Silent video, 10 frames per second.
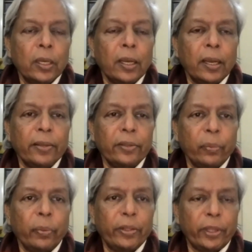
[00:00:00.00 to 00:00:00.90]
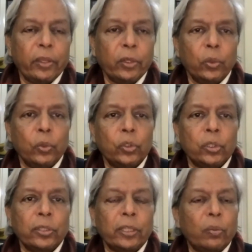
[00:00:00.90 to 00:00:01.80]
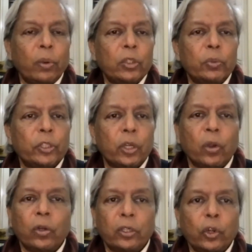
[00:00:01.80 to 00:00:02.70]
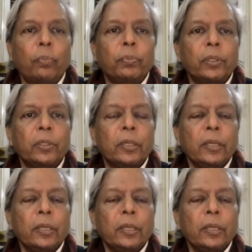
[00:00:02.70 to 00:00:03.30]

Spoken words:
in the way they are used than the ones which are not adopted.